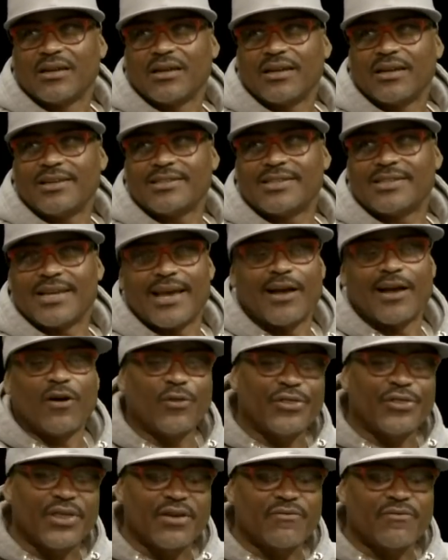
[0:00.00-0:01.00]
is
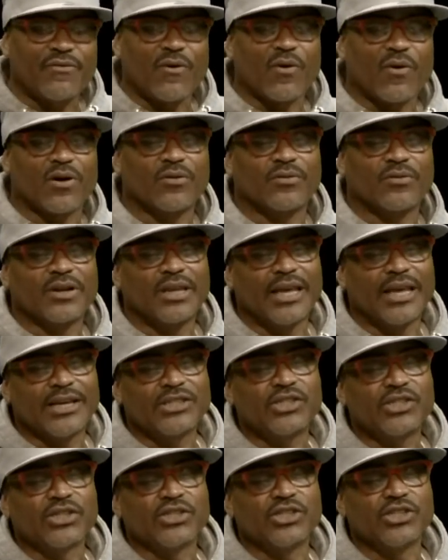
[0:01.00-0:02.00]
healthy for a
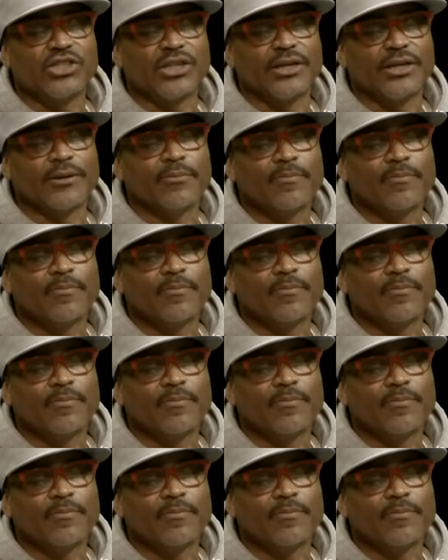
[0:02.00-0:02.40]
relationship.